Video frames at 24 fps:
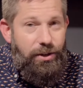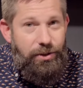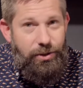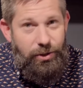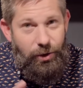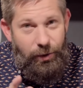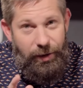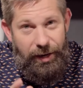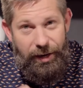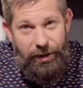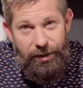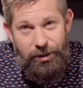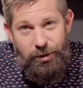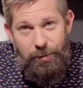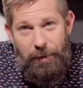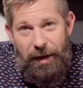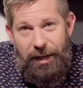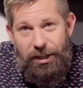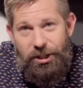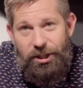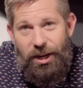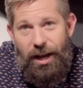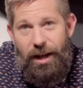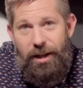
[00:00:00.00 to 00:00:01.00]
So here's
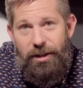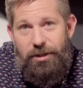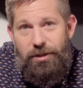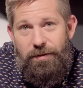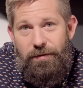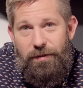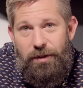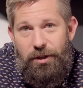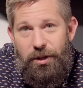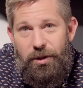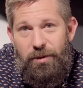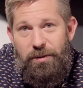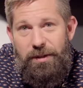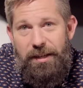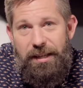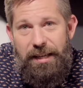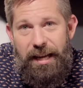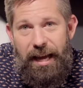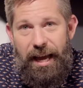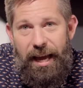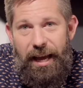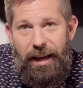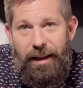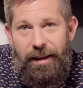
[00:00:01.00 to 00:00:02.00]
my challenge for you
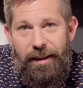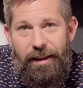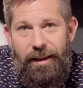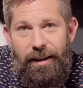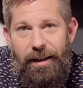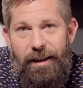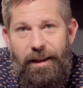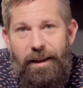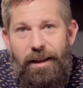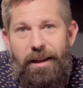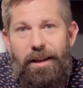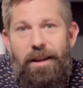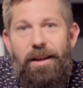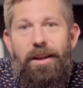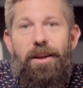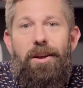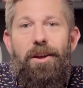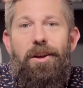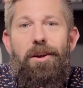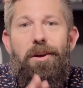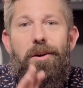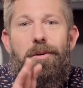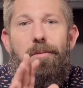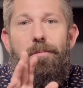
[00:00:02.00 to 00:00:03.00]
today
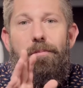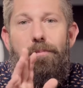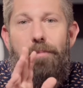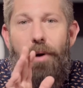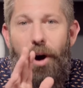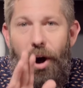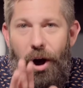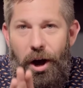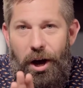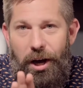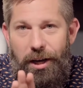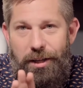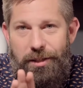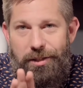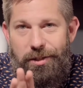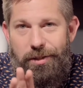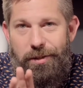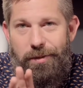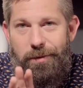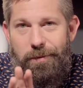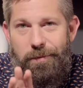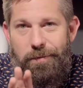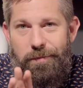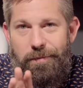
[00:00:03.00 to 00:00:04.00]

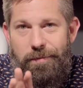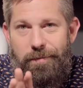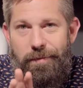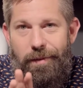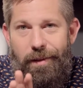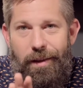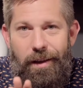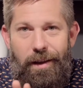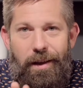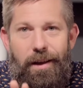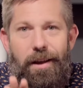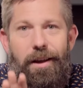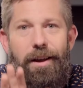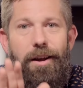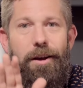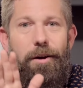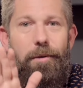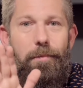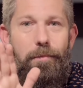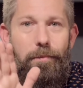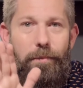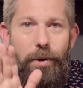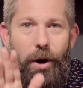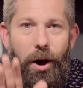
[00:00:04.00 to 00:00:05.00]
pause.
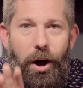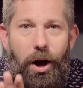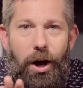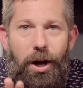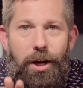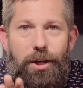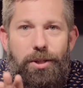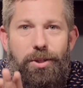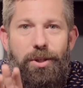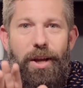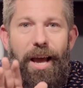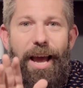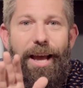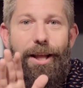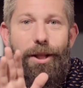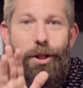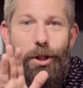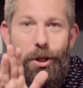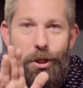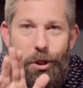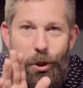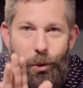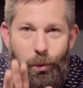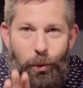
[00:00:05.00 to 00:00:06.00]
Pause
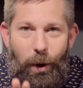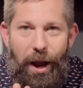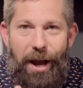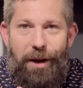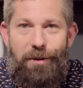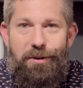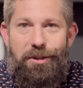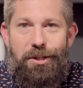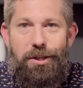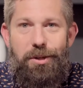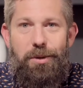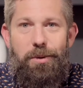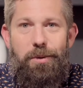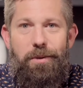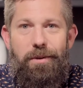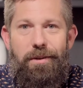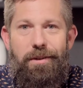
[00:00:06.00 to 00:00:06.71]
and look around you.